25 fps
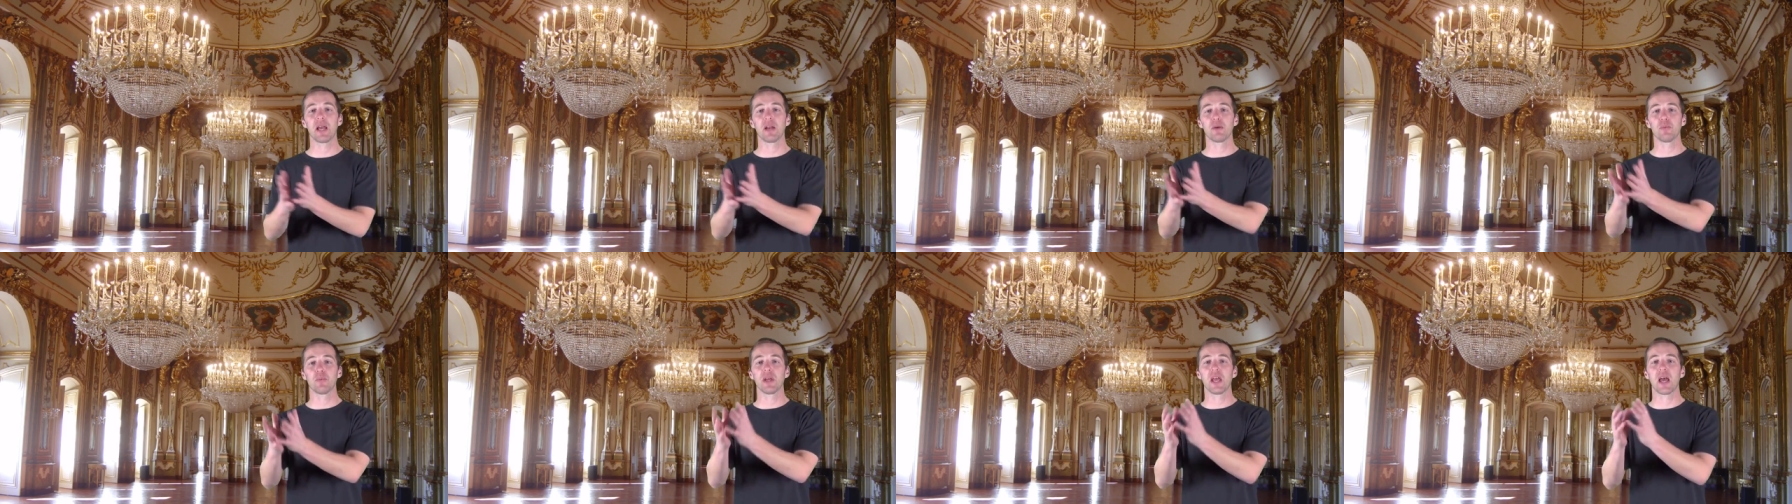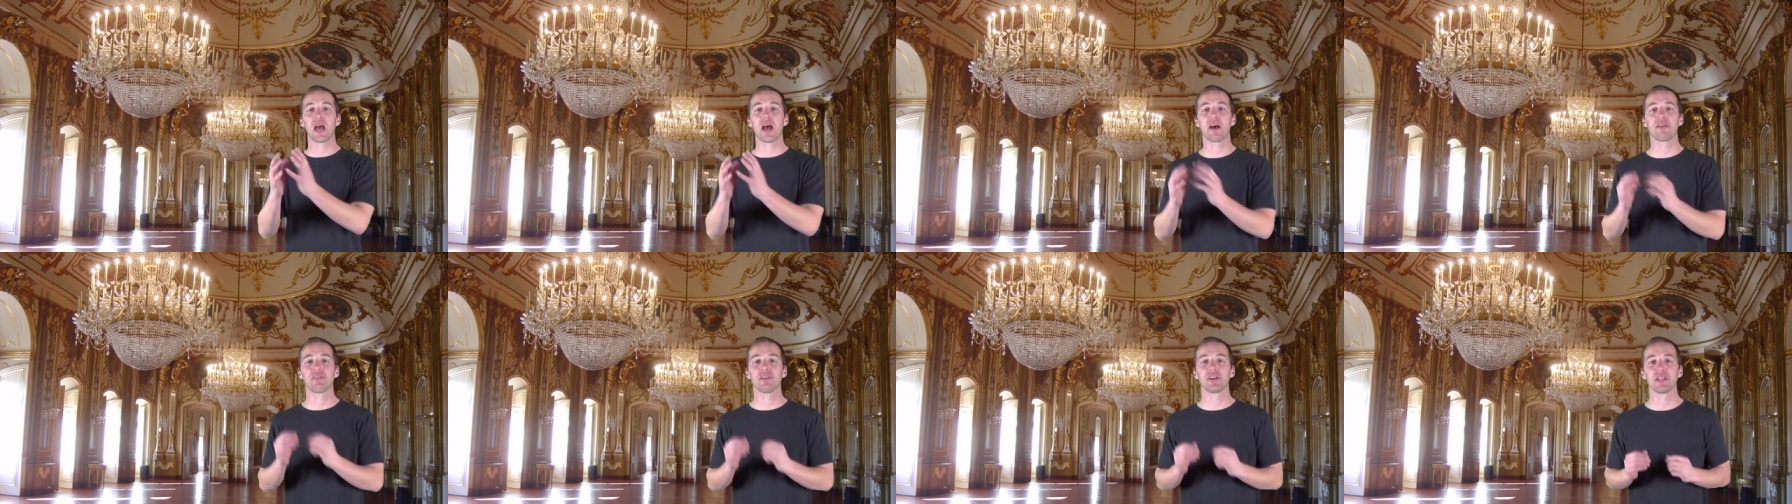and we
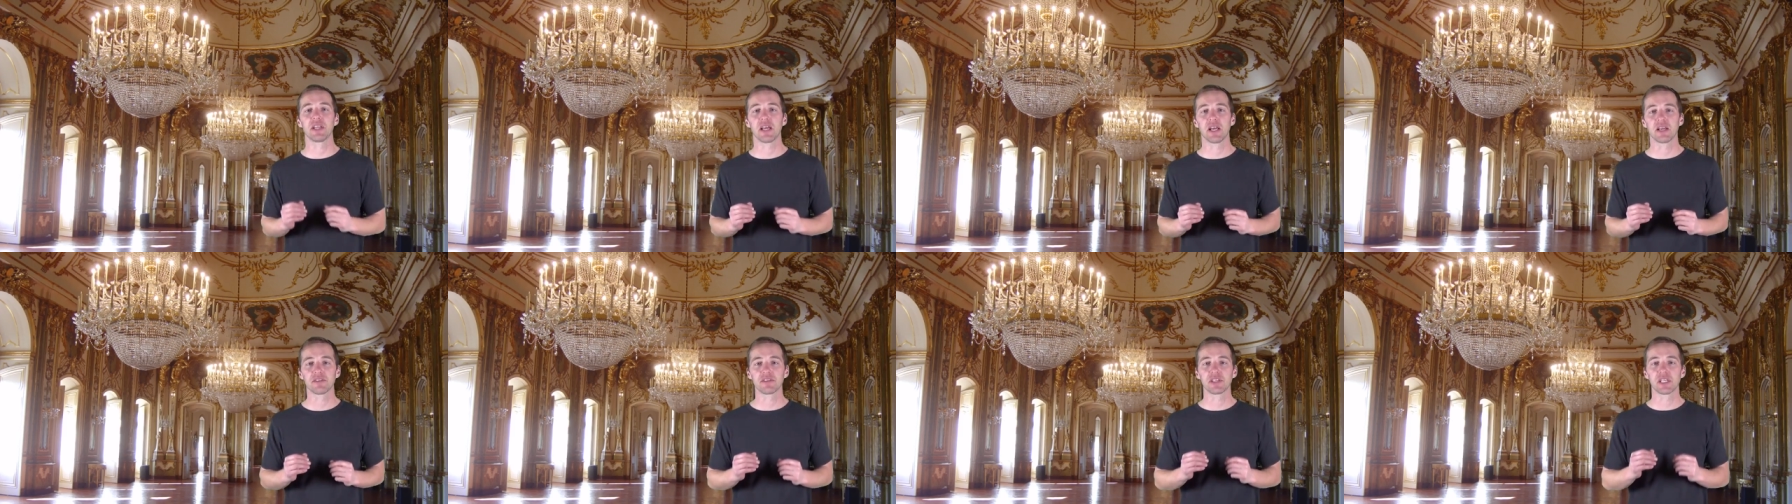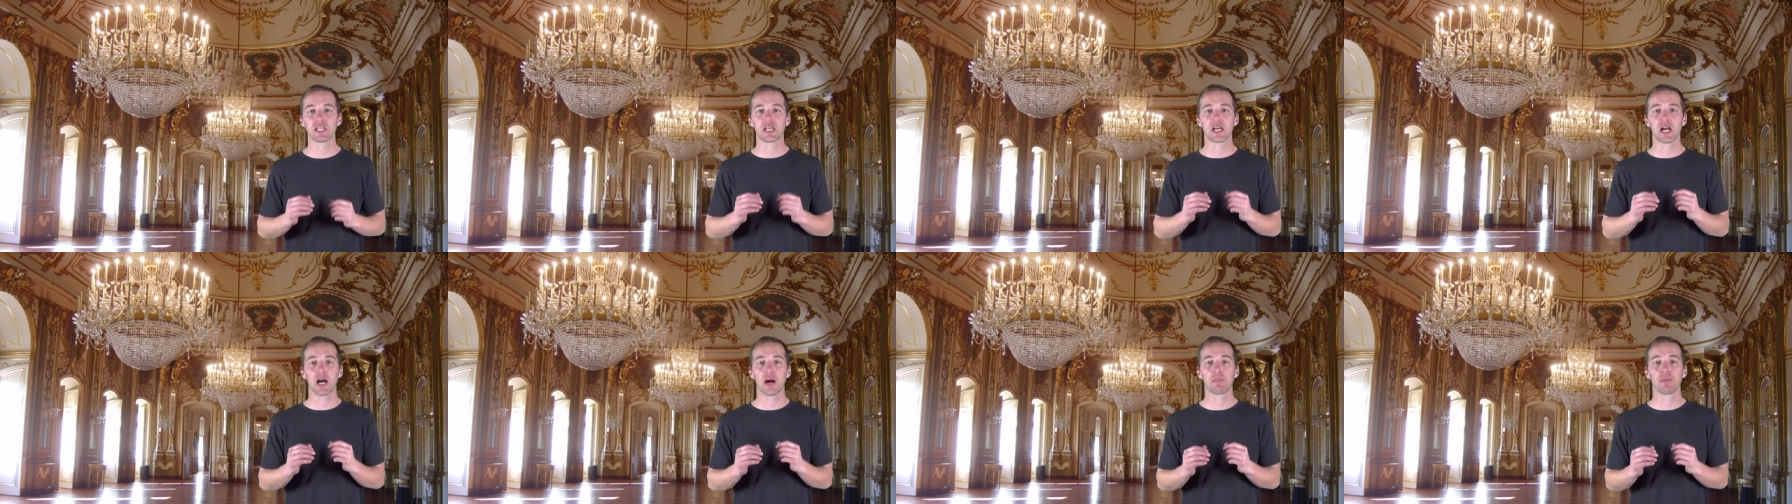have a
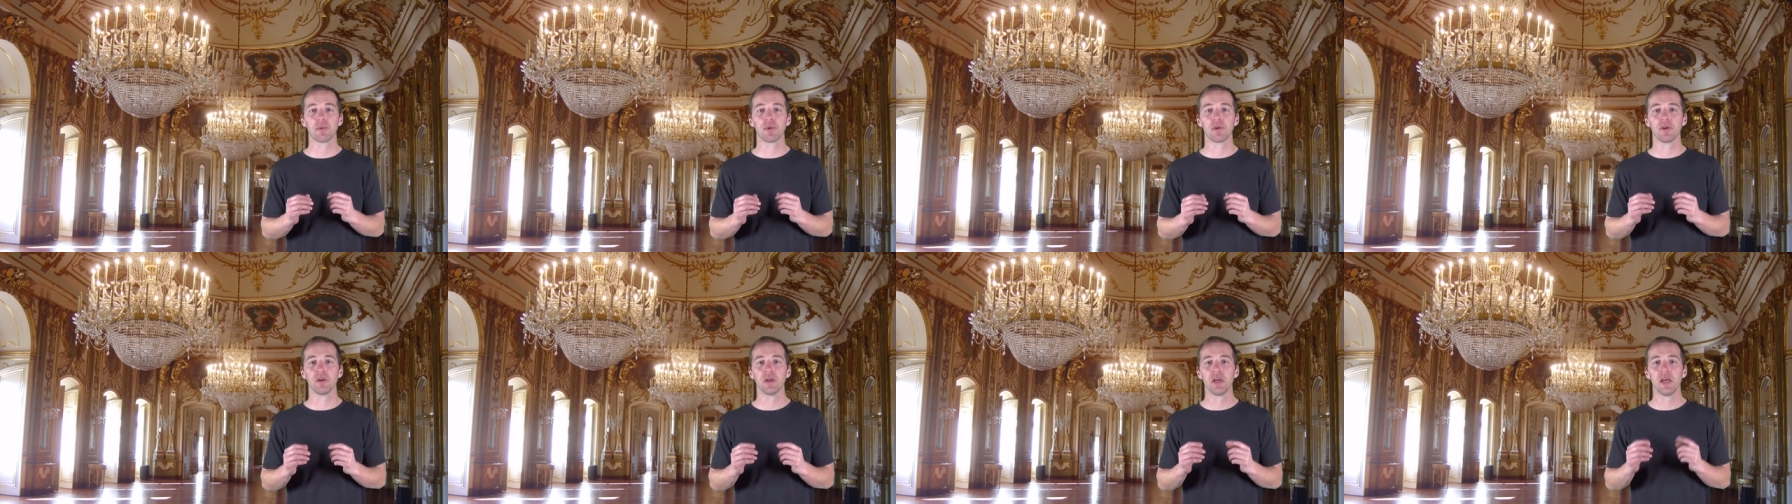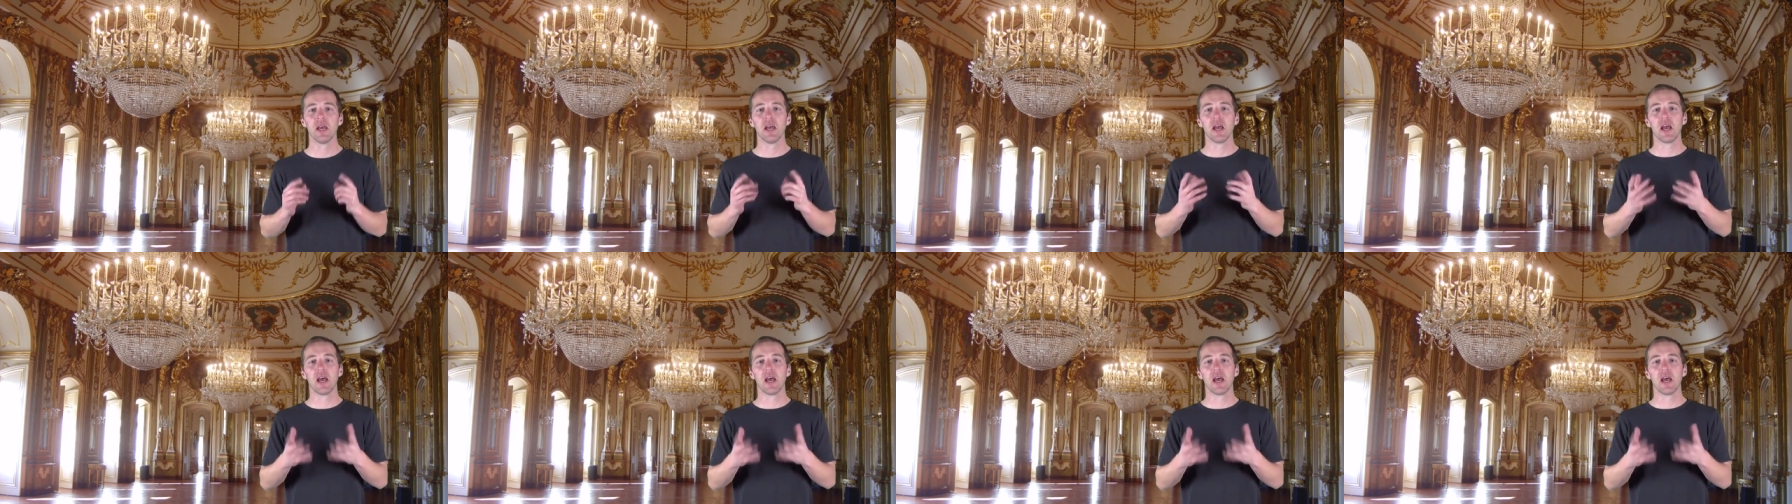dancing couple.